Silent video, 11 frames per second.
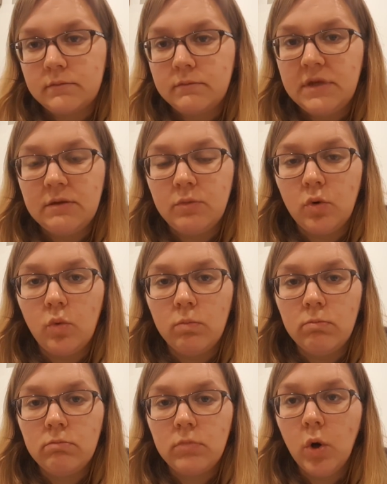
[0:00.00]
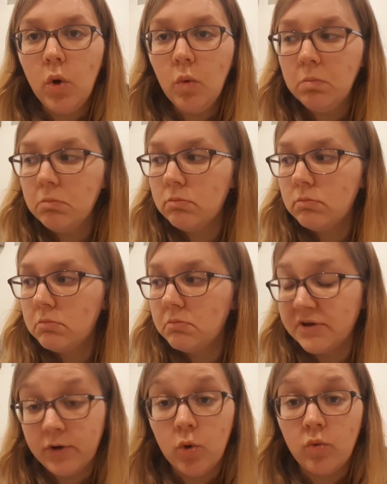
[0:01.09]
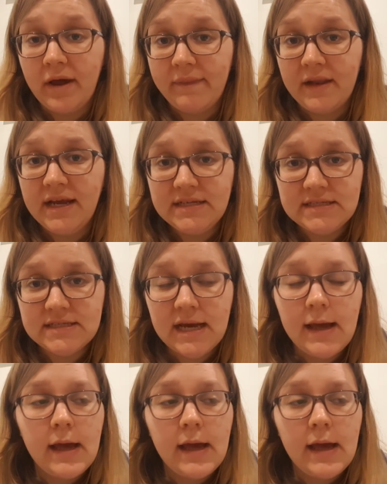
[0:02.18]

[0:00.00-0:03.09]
minimal haul, but haul nonetheless.